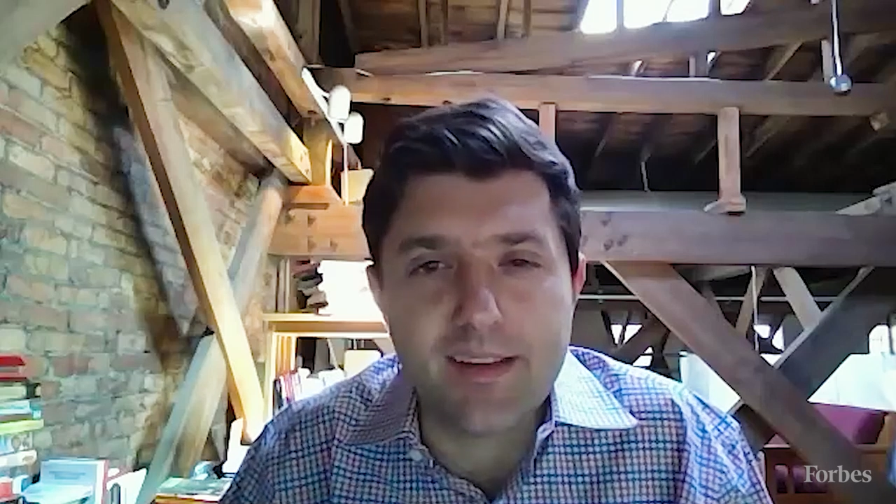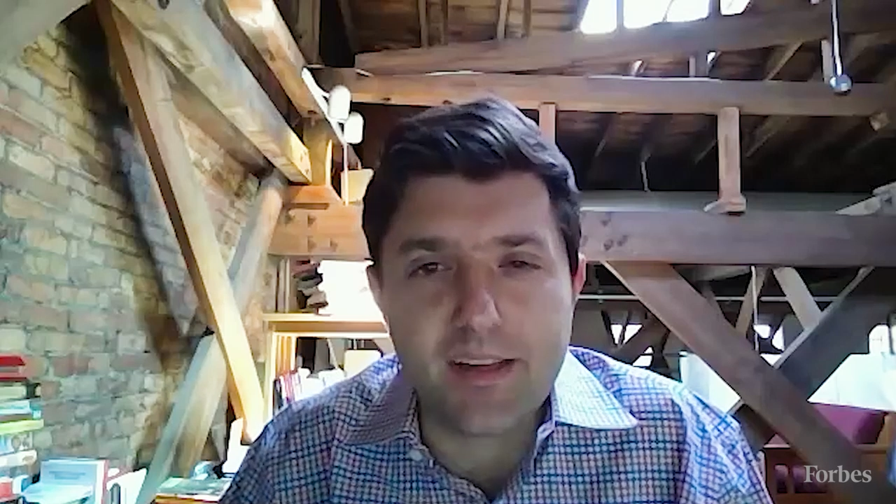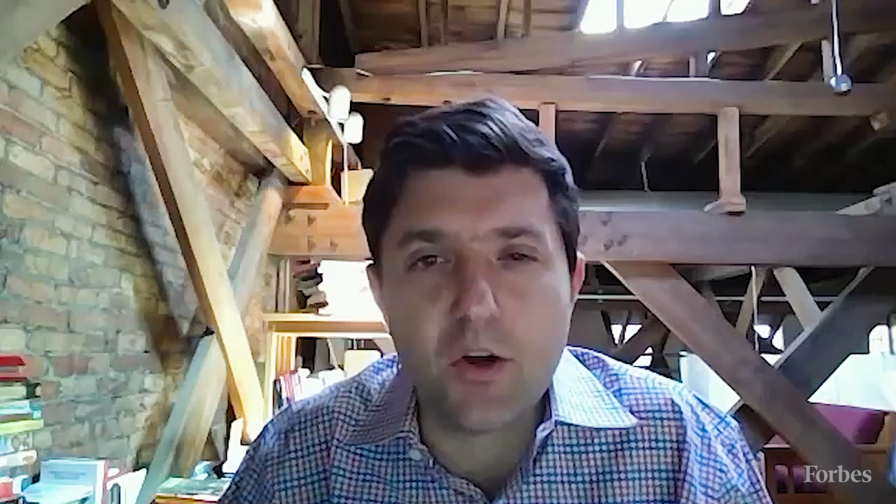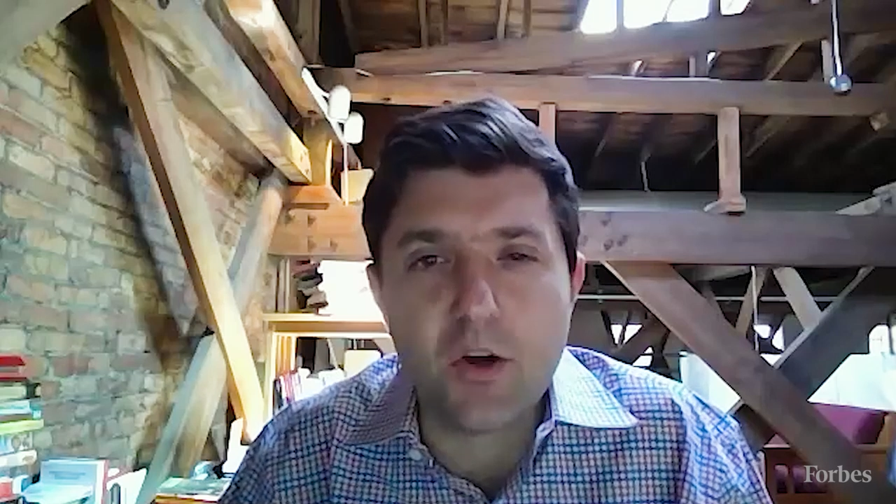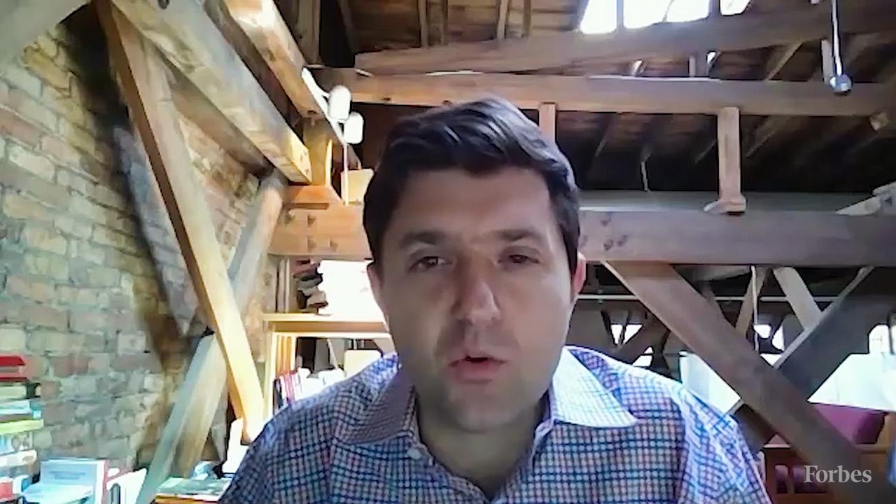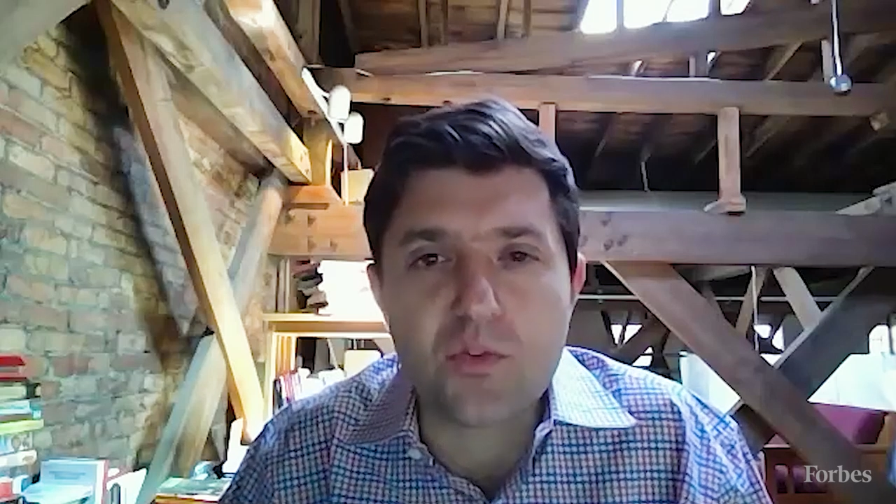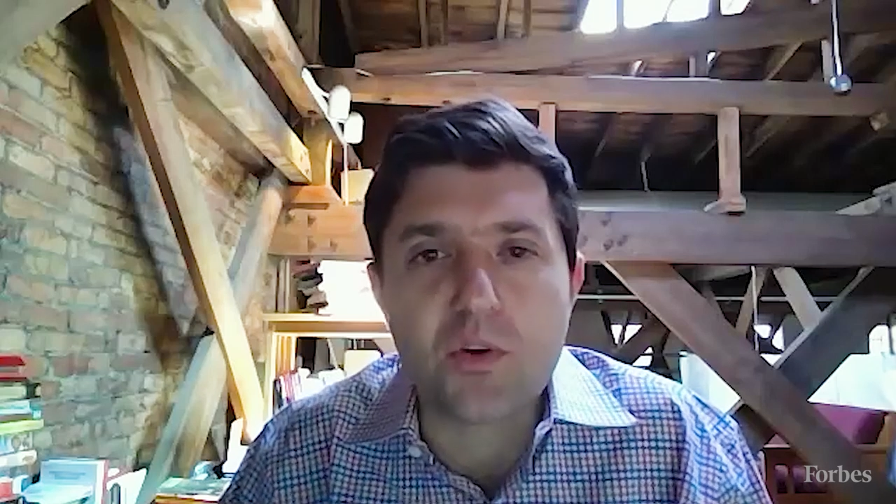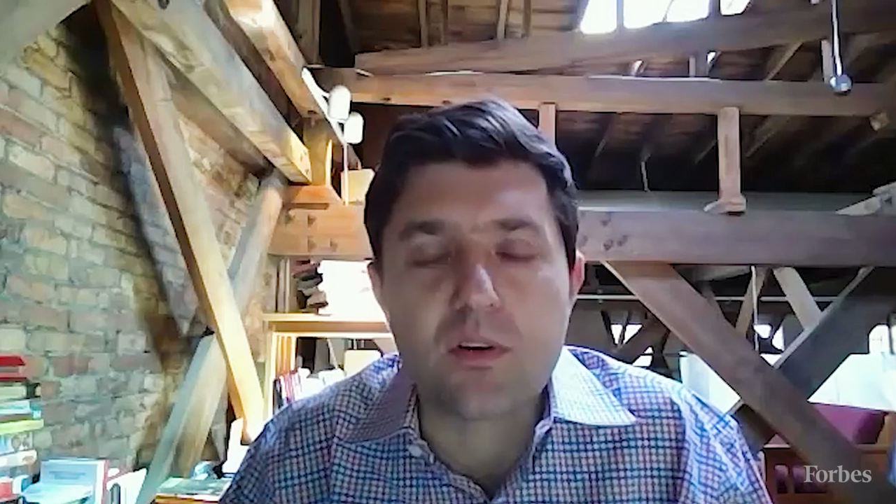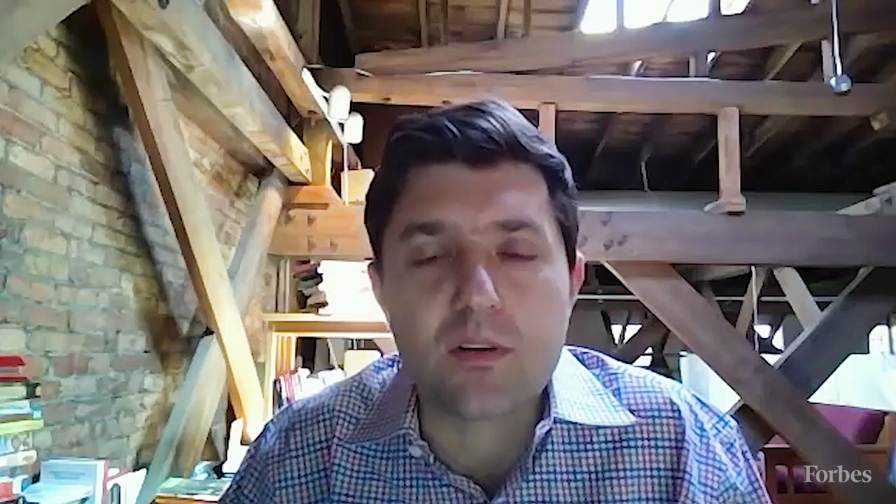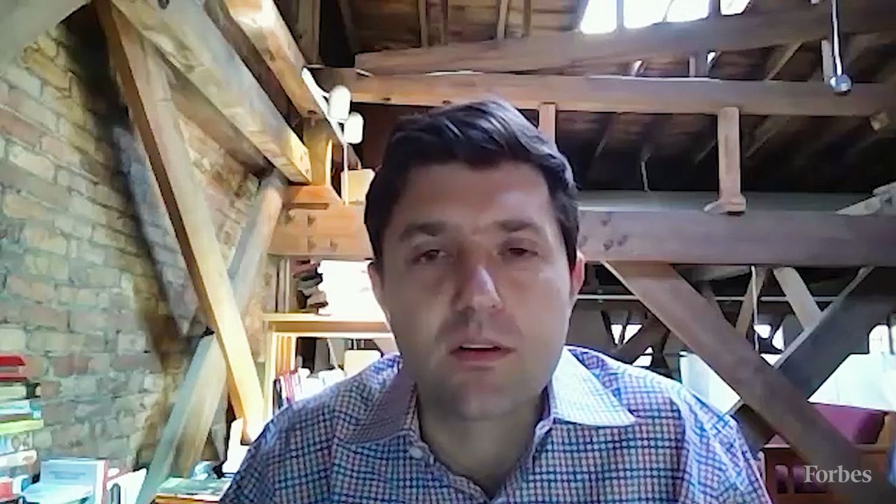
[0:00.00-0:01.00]

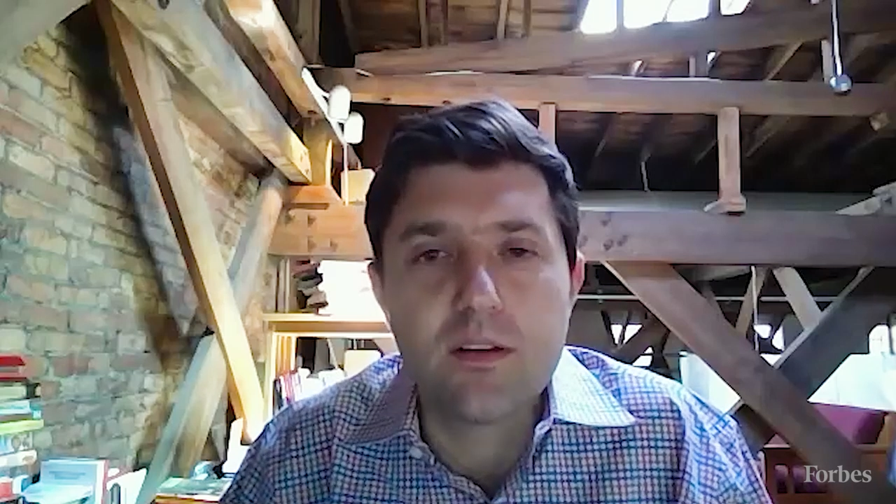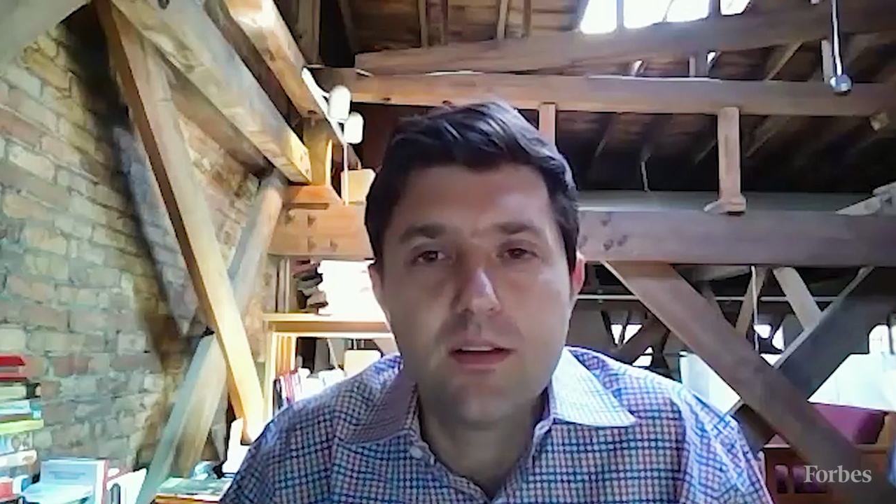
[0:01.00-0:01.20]
overfit